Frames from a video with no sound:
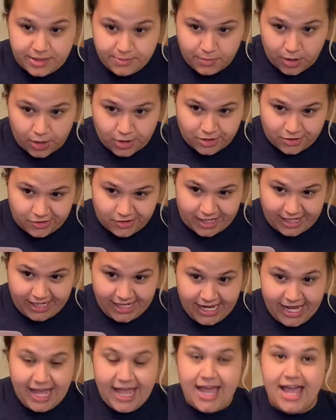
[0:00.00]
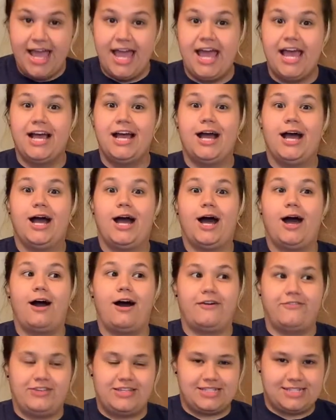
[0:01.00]
Mercury,
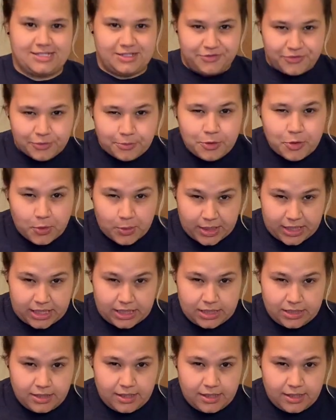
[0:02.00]
obviously from Queen.